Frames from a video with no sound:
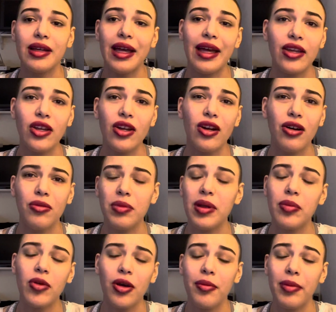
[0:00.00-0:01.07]
and, you know,
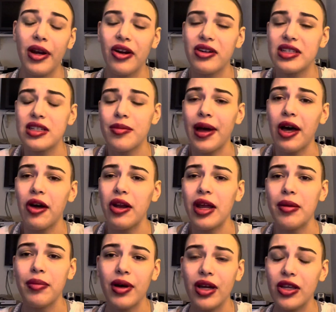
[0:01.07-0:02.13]
people are embarrassed about it,
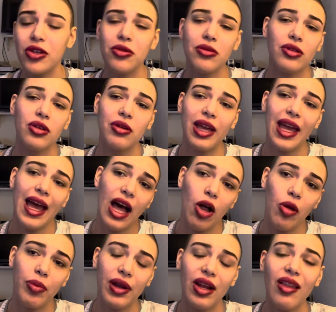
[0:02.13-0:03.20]
but you can't
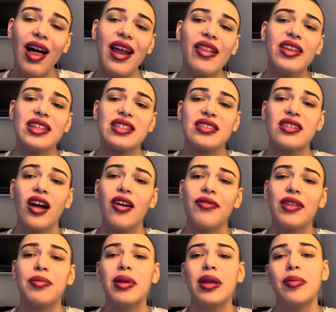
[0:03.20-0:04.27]
help it. A lot of this stuff
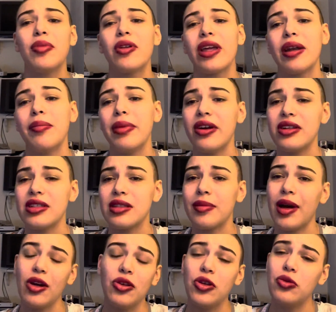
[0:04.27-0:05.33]
that people get embarrassed
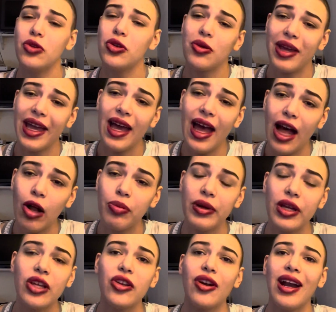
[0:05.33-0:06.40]
about, you can't help
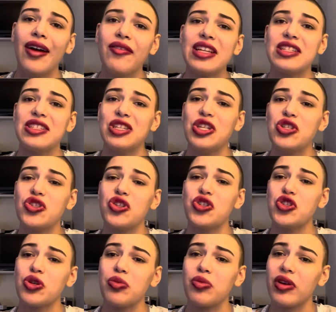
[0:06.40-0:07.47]
it. You're having seizures,
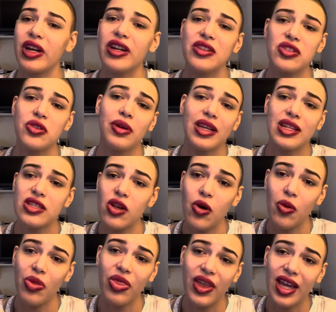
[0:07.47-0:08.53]
your brain is doing its
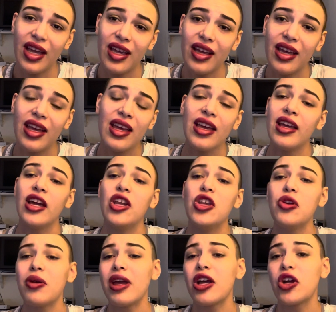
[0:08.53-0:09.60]
own thing, and you
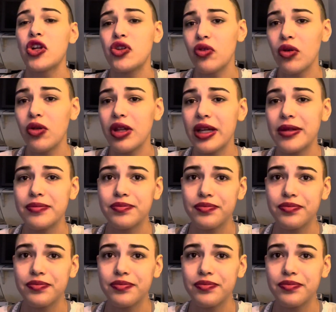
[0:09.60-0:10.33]
can't control it.